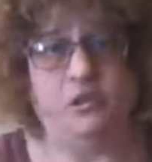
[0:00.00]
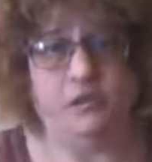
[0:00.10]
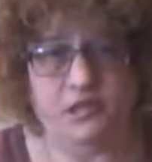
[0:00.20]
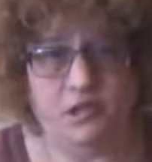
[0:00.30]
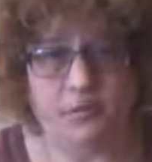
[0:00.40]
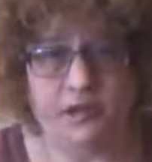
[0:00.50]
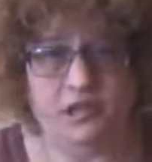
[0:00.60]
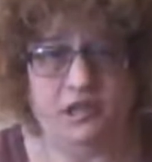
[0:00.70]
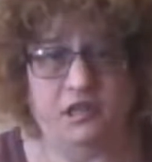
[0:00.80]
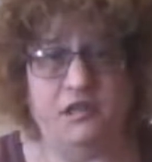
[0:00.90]
your
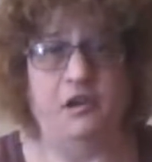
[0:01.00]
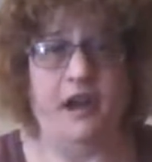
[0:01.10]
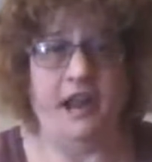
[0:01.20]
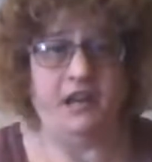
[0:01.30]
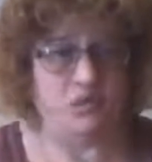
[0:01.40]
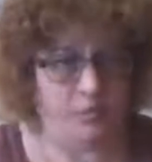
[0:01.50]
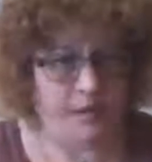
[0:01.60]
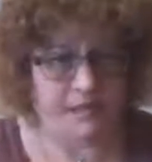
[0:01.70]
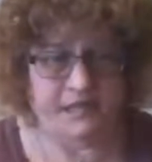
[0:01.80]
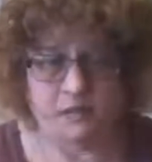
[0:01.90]
intuition, your angel
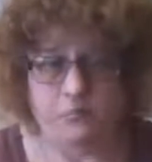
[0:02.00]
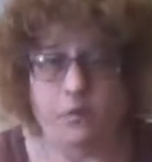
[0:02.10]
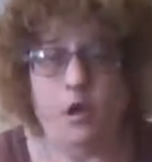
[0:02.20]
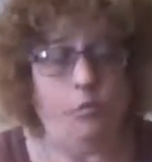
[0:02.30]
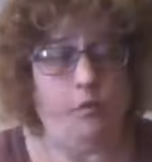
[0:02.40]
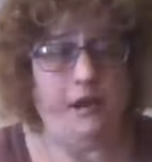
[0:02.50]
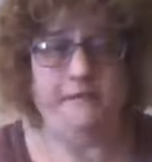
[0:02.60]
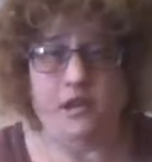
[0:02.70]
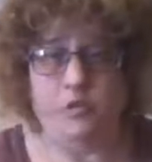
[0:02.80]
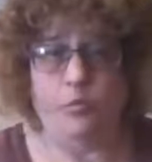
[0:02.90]
wisdom,
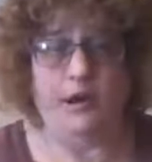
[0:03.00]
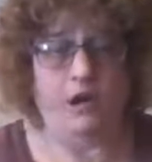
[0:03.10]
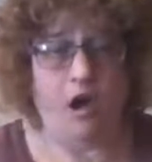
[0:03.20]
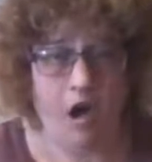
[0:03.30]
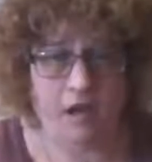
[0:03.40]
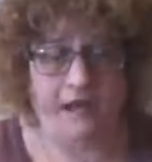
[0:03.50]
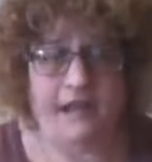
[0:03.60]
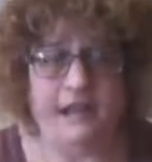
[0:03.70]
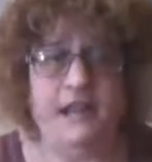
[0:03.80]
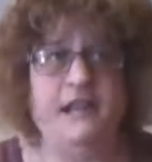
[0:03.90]
whatever you want to call
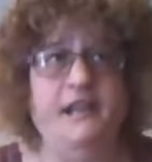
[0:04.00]
it,